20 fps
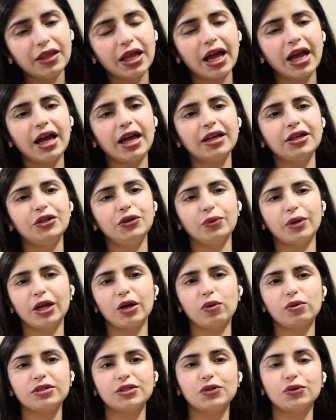that you
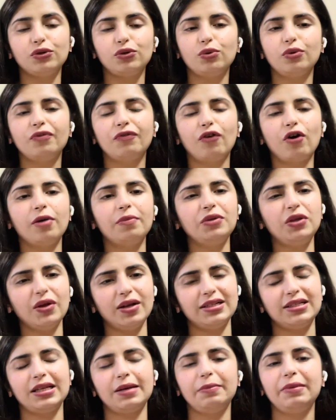can also do from
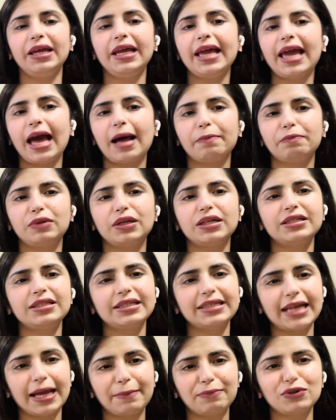USMLE Kaplan
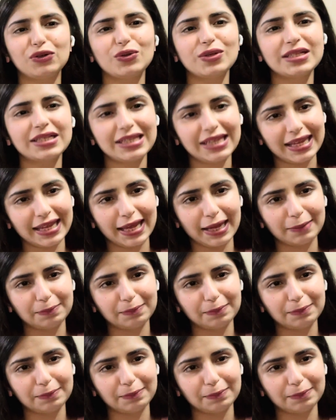Step 2 CK.